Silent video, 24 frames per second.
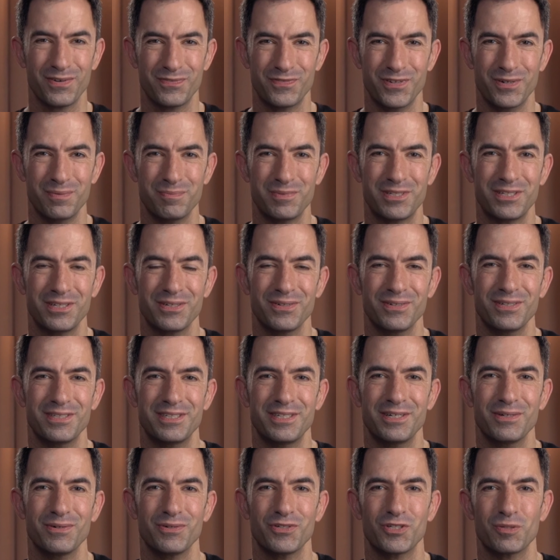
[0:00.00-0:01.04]
film series
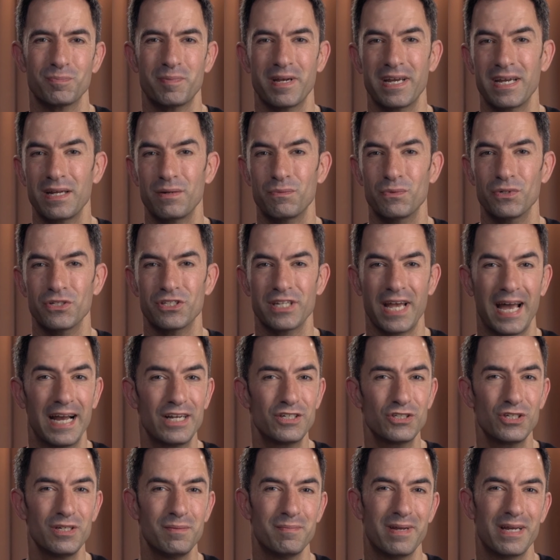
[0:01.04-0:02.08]
here in Japan was
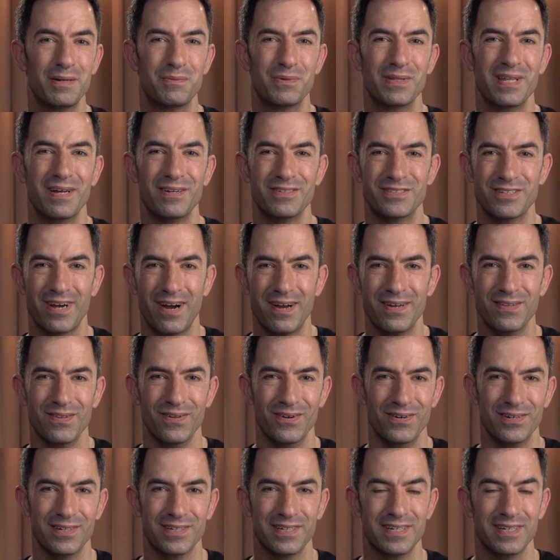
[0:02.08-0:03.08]
actually made without dialogue,